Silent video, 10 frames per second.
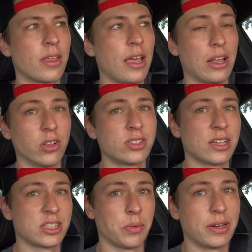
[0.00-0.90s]
It looked
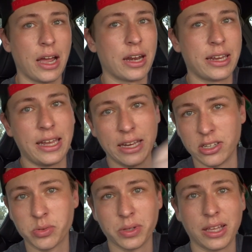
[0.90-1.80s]
like someone got a key and
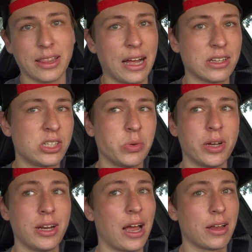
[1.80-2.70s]
just went like that to
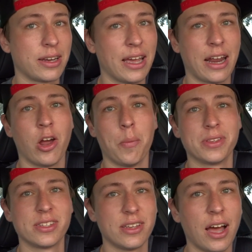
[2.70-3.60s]
it. Again, I hope
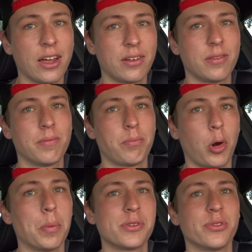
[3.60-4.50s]
it's not
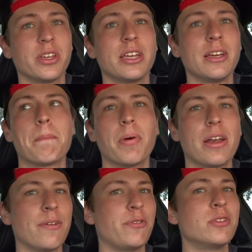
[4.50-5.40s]
purposefully,
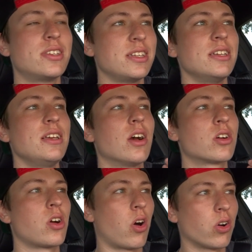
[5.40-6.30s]
but if you see
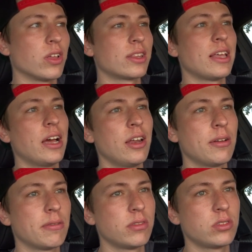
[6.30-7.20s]
a car like that,
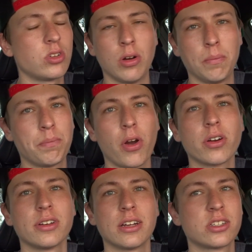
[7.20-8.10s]
don't
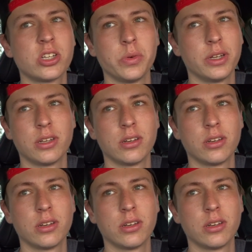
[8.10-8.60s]
park next to it.